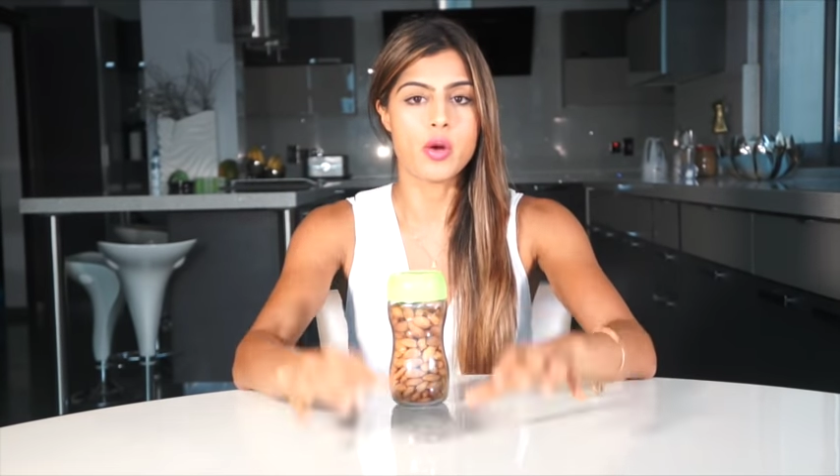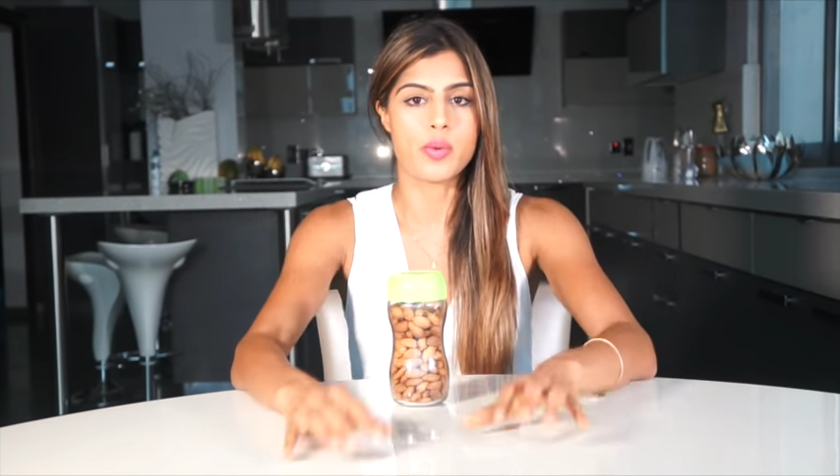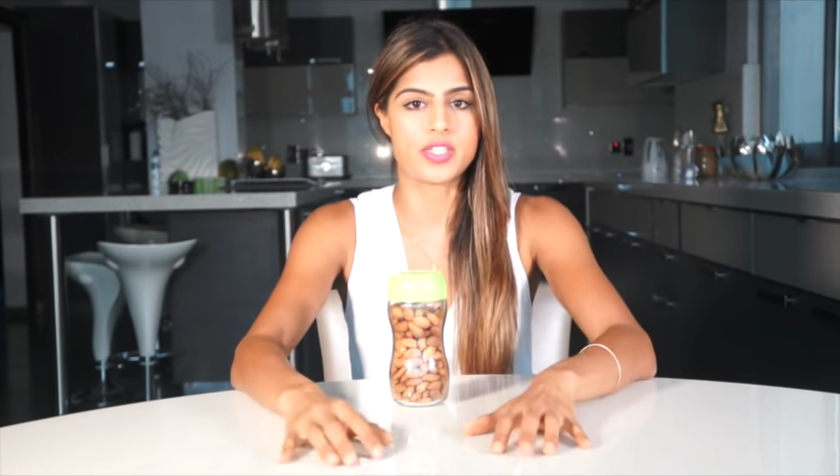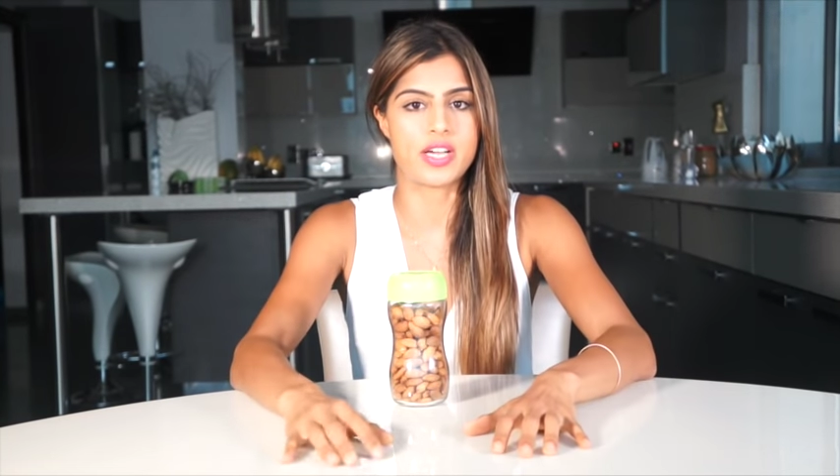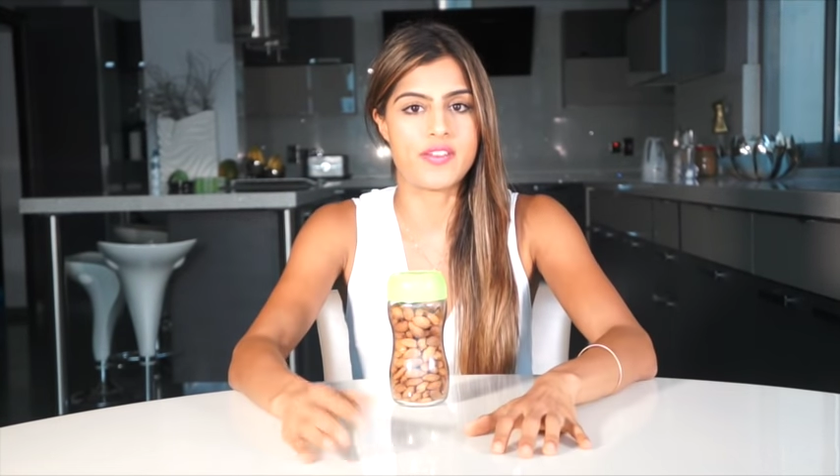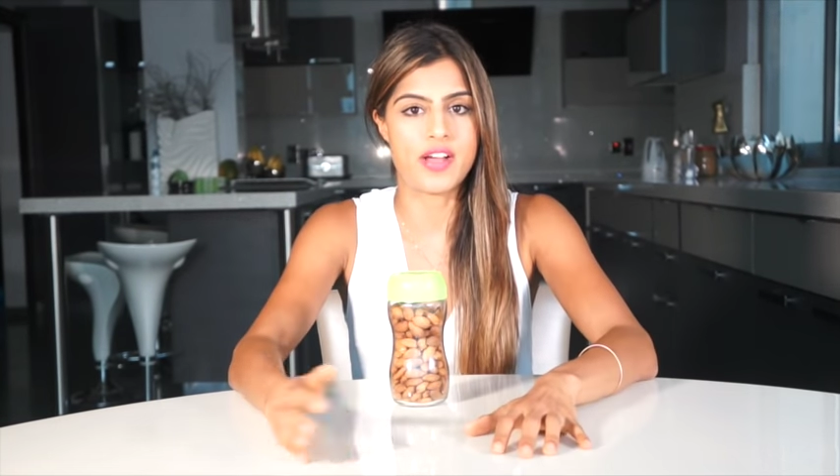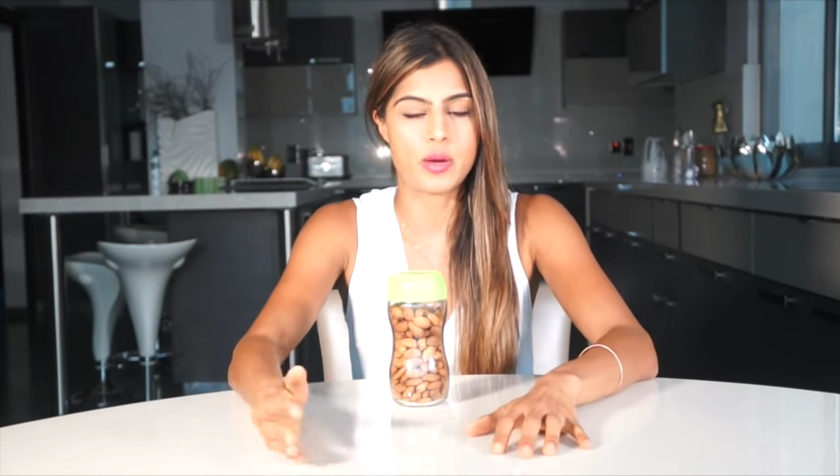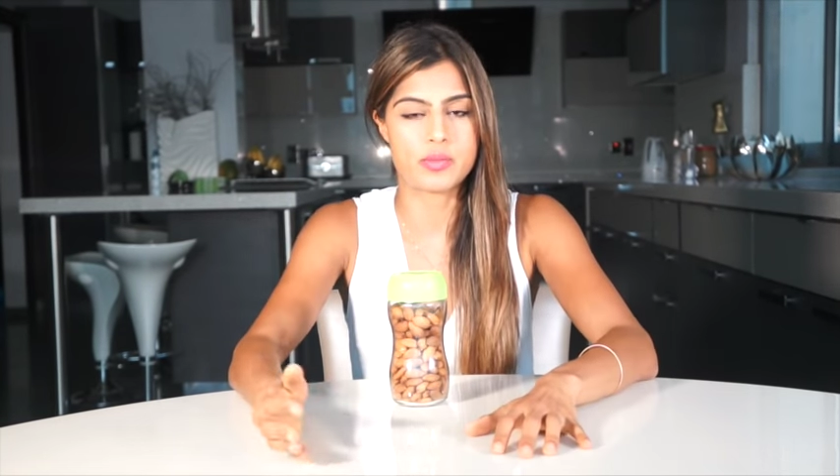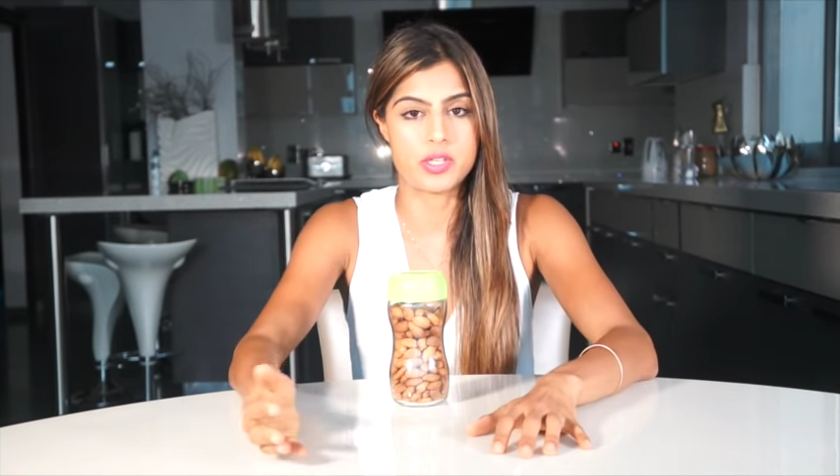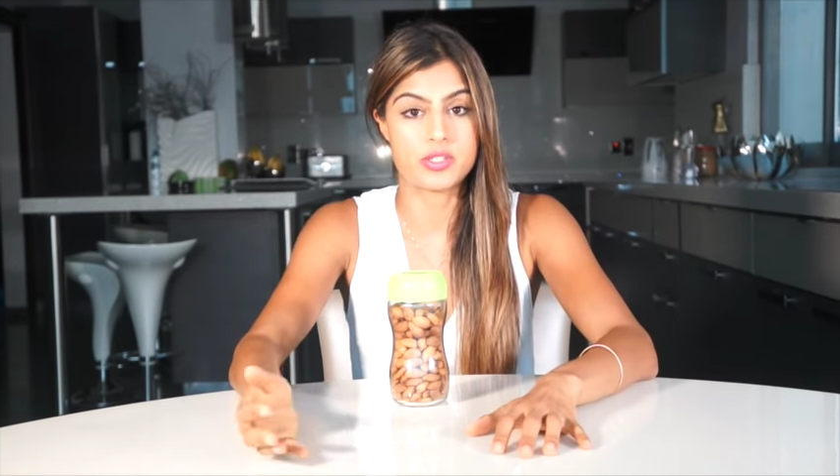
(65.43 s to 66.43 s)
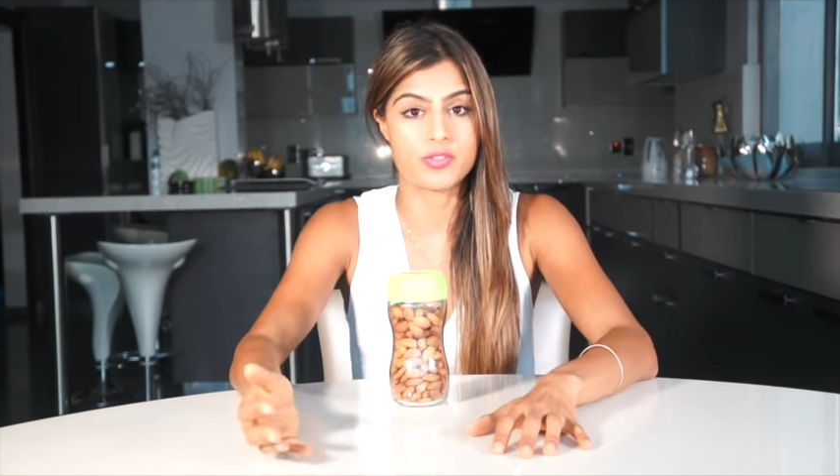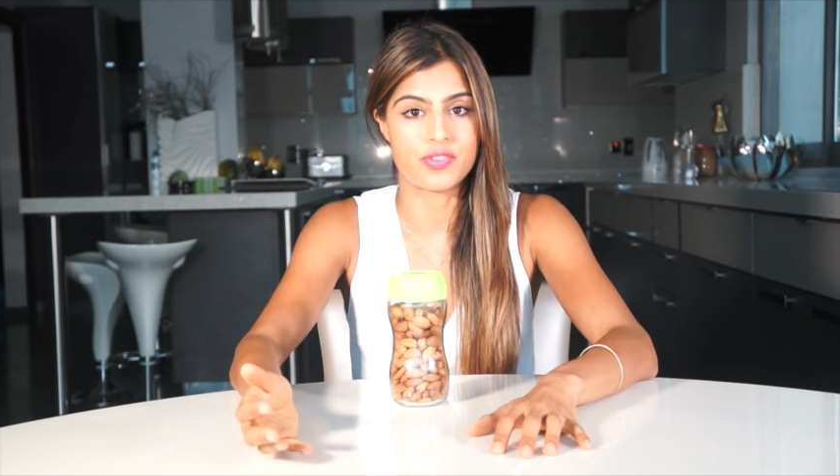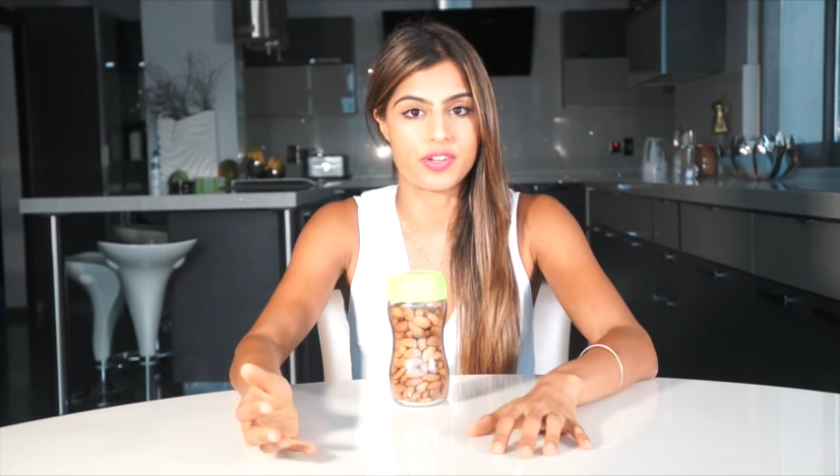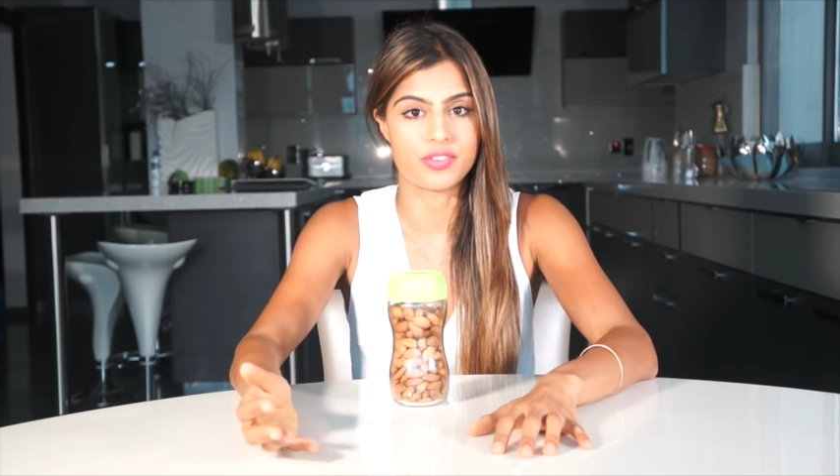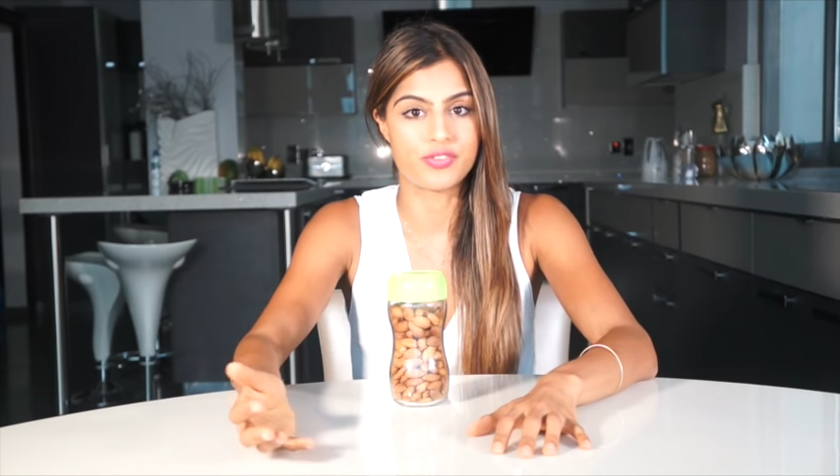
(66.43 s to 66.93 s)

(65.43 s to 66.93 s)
which kind of helps you to feel